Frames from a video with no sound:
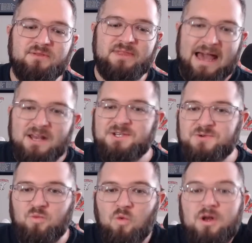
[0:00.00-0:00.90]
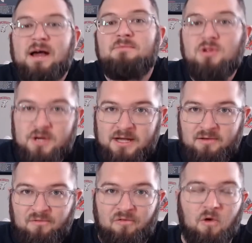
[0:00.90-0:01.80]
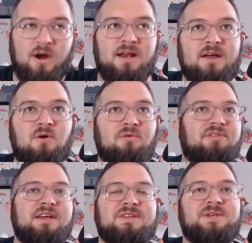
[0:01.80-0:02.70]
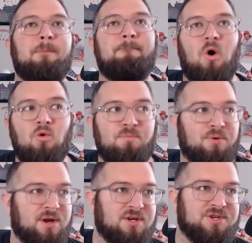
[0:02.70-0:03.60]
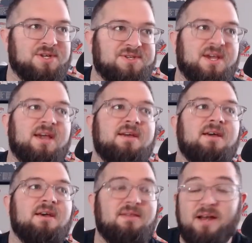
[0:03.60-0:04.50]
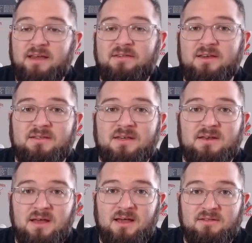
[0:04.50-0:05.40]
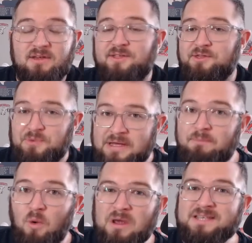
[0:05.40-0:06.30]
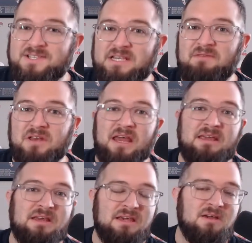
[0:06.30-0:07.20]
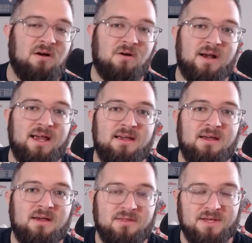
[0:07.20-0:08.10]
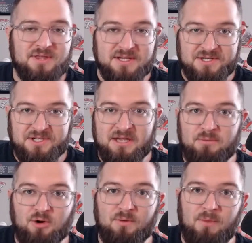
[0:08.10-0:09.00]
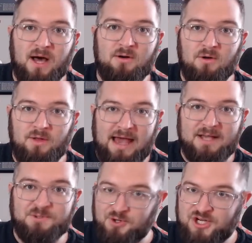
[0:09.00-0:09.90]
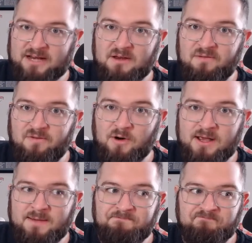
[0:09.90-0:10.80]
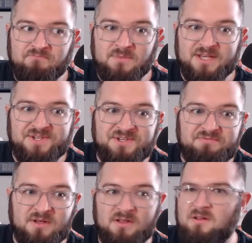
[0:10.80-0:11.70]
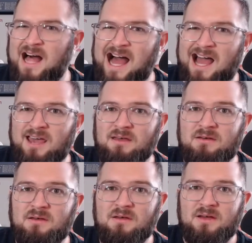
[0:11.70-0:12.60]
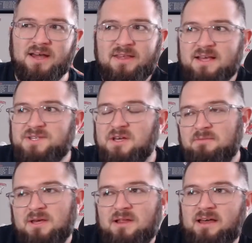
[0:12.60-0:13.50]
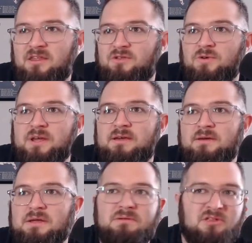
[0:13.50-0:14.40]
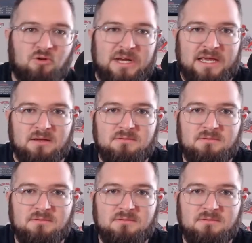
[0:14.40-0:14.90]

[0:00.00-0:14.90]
that is what I'm looking for, and I don't think it's a bold prediction to say that I think that the 3.78 ERA that the steamer model has projected for him is a little high. I think it's going to be like 3.3,